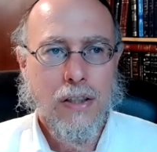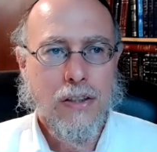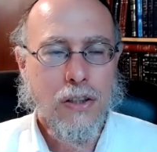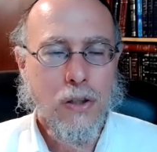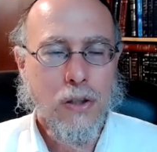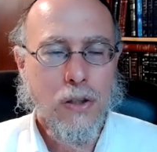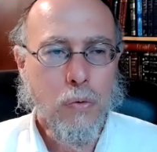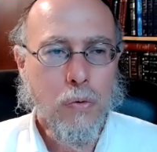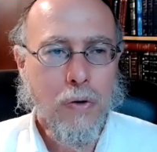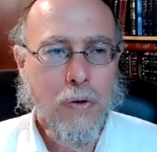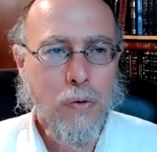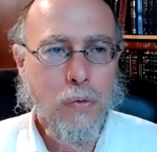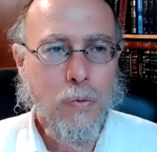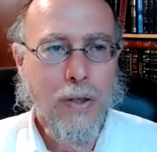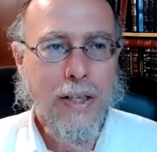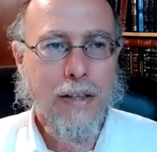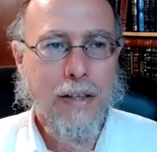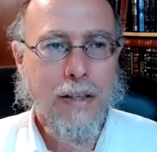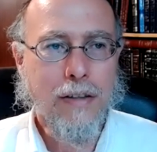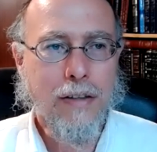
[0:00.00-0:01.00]
So one
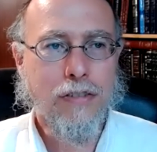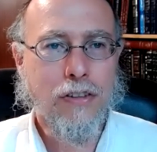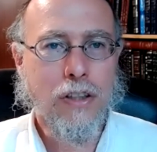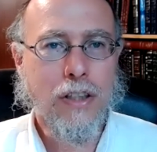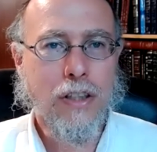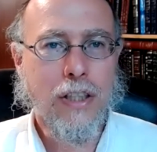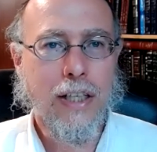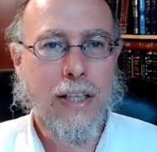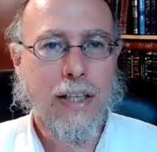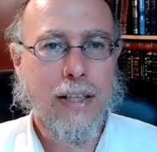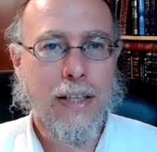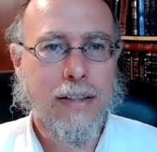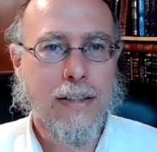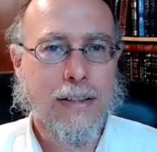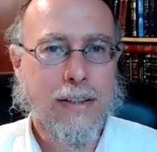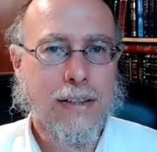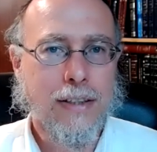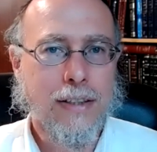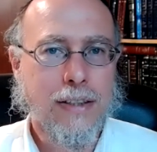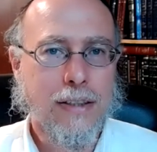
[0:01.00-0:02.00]
way of looking at
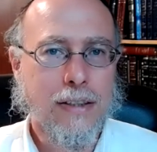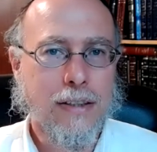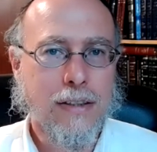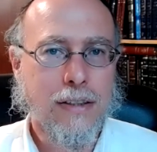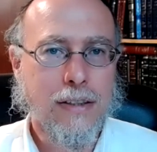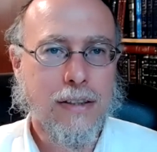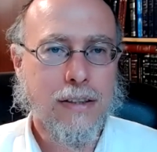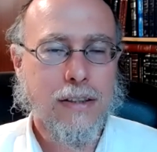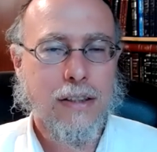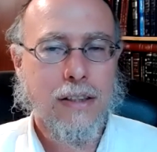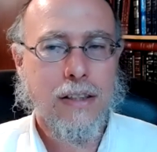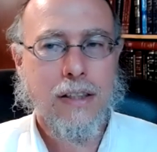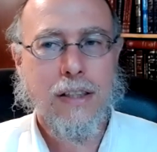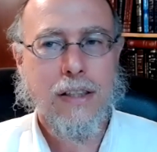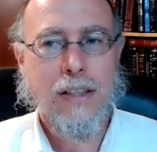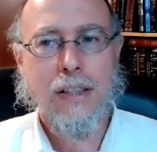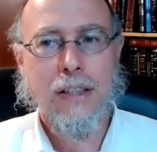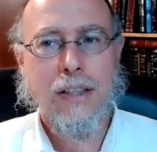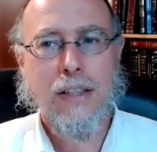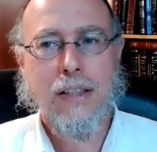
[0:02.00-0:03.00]
this is
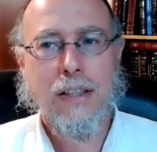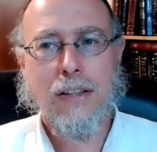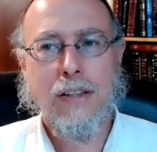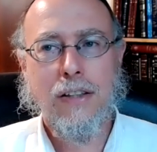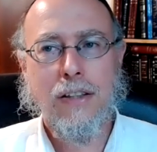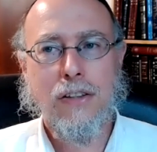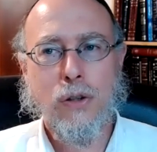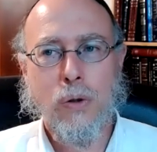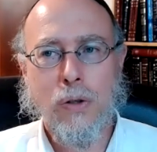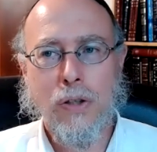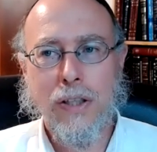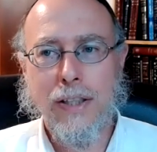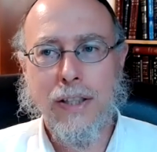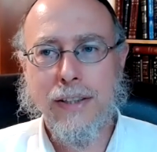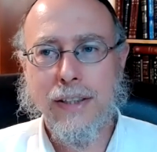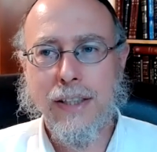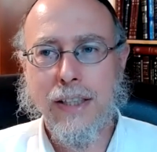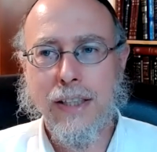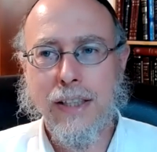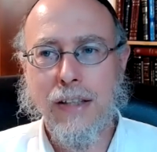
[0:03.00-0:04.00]
that the Torah
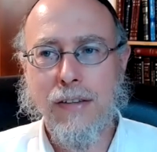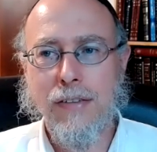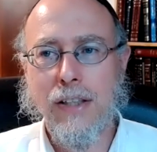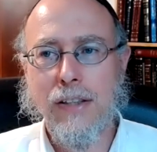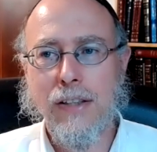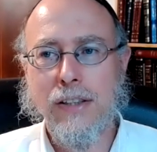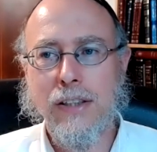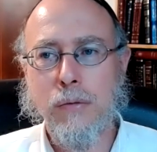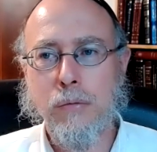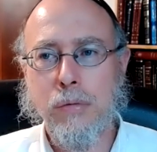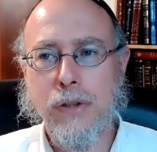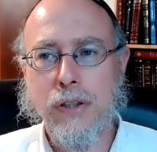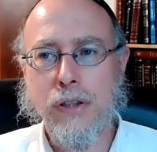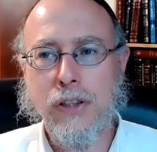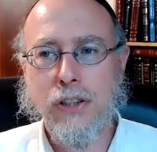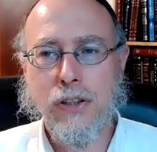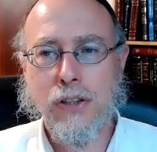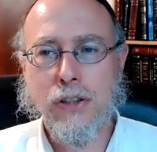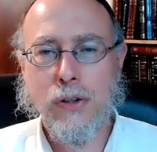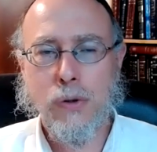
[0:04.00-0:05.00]
is giving us a
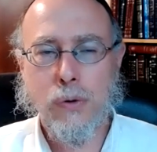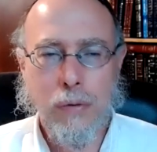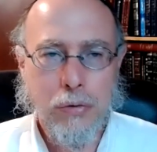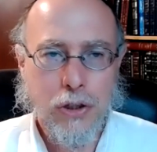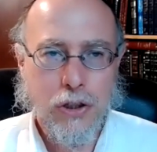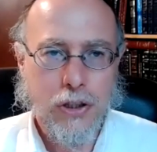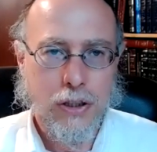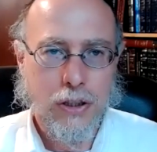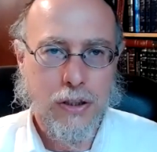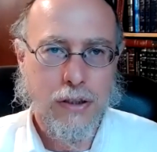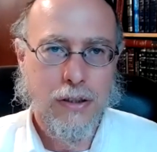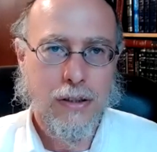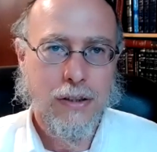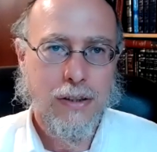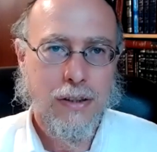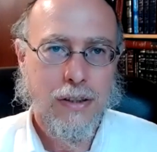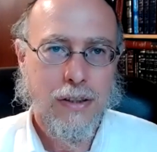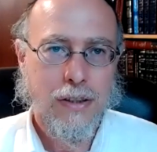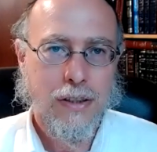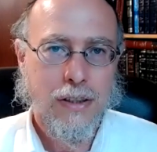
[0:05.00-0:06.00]
prescription
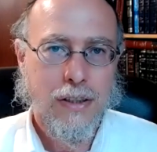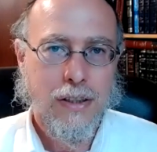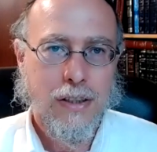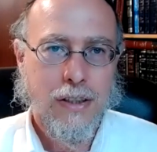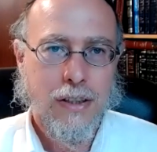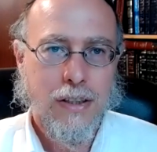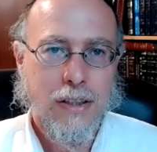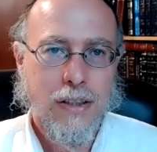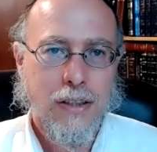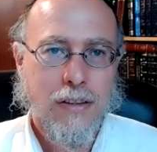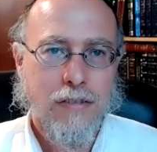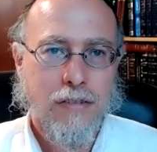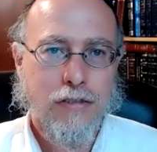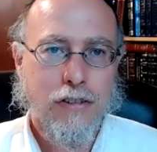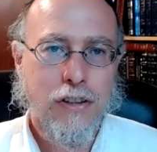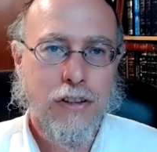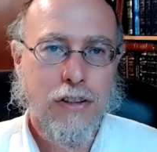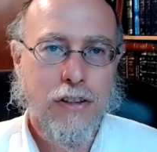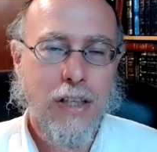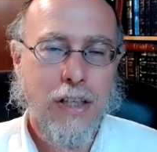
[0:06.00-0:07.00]

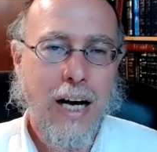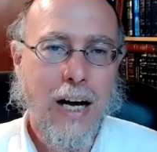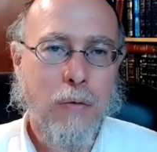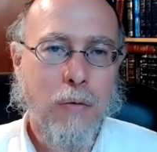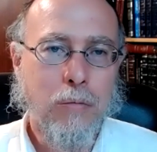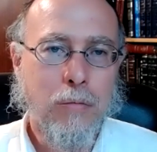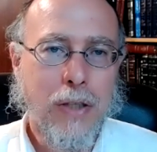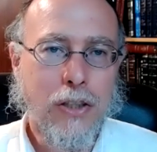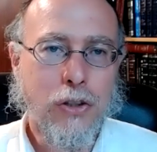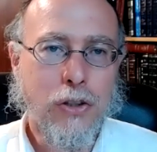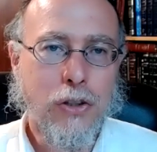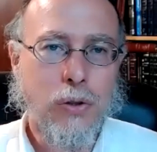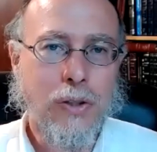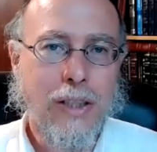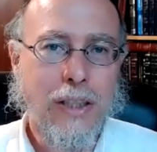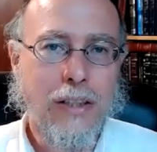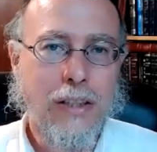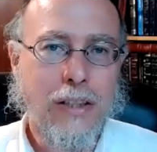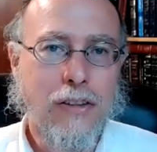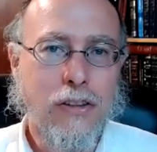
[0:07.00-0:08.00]
for how much you
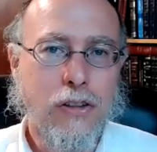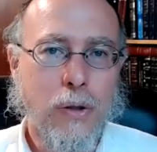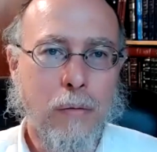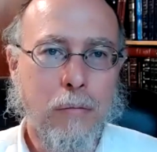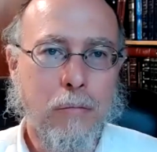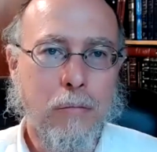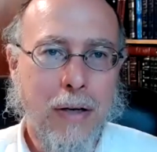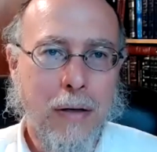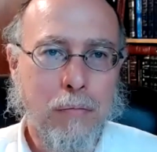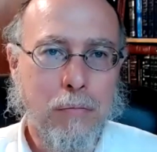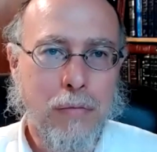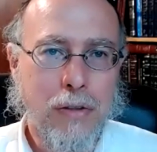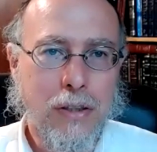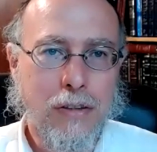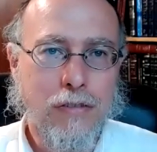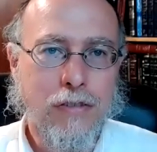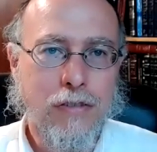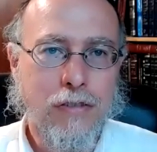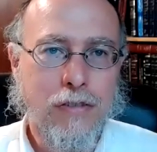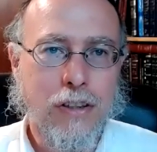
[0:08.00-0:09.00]
need to
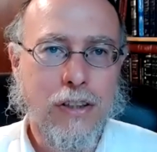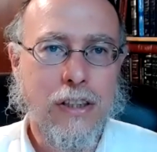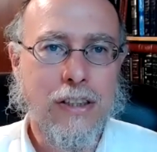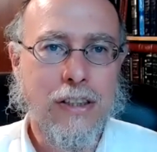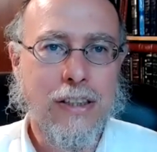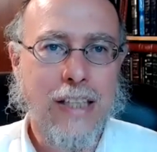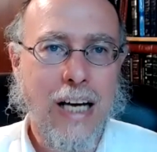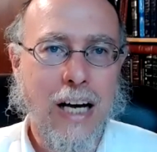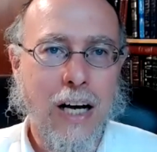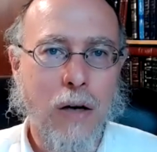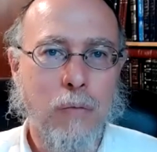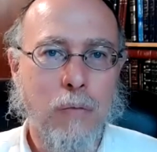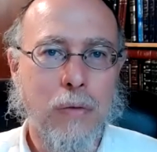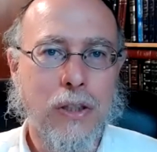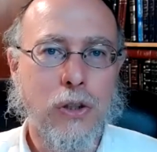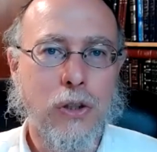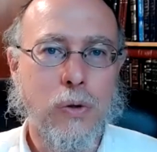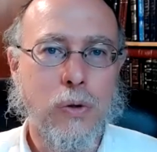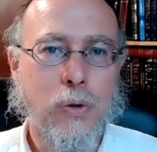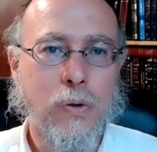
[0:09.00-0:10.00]
remember versus how
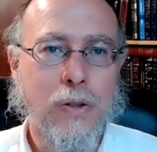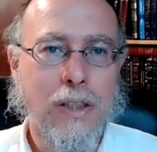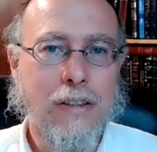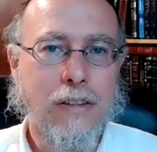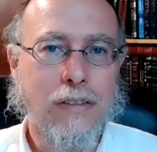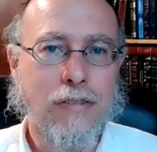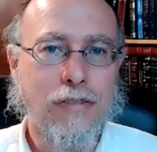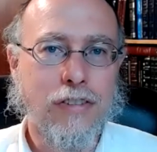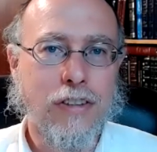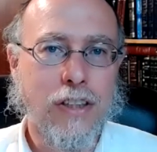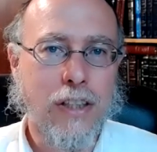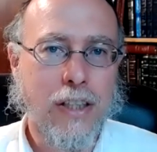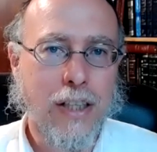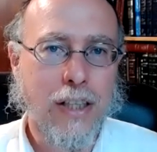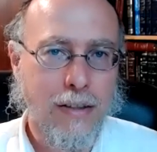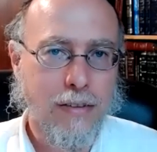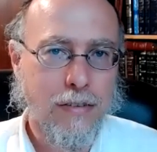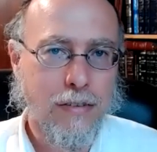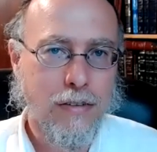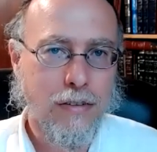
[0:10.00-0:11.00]
much you need to
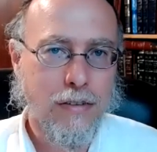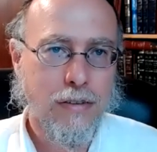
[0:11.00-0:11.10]
forget.